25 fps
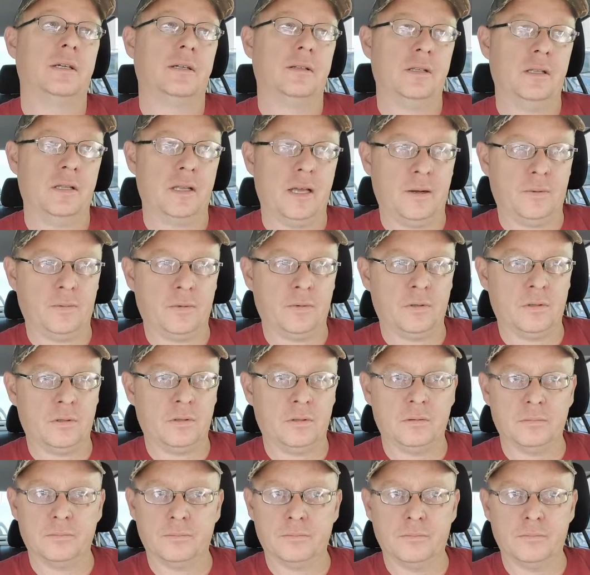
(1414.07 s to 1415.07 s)
They
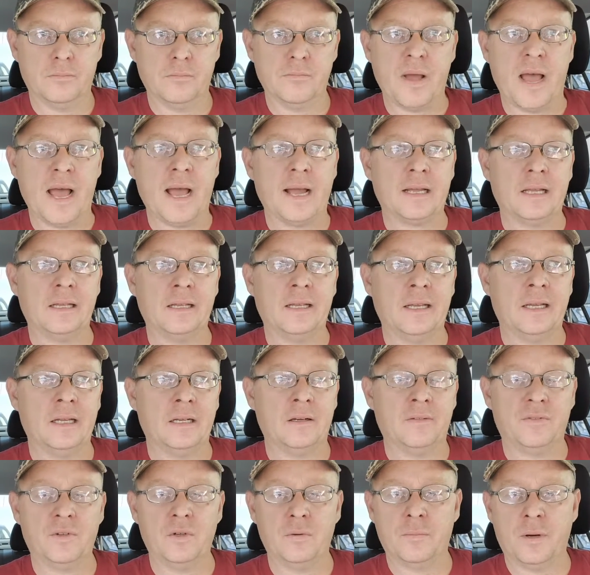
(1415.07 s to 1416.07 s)
were back again
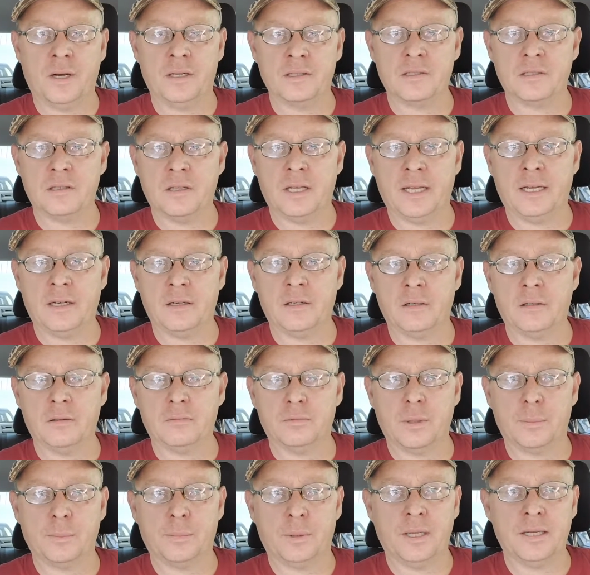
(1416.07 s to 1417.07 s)
a few months later,
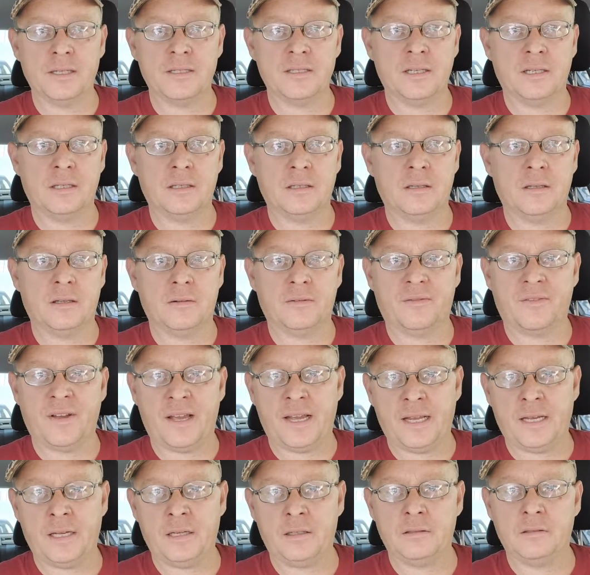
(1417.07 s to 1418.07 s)
replacing the
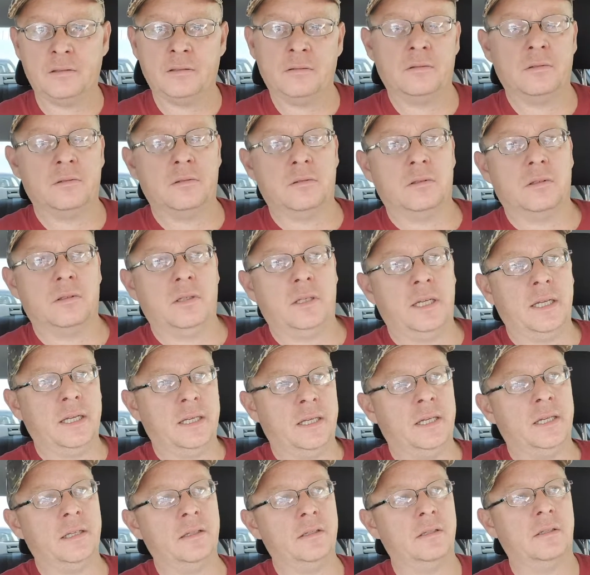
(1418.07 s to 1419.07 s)
fan in
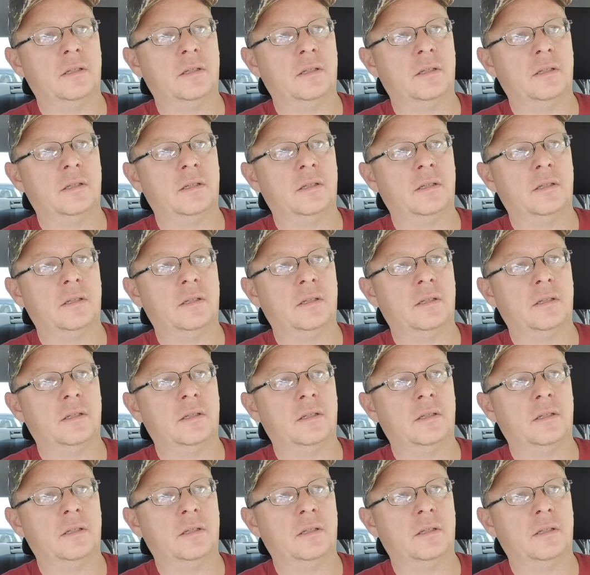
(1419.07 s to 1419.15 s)
it.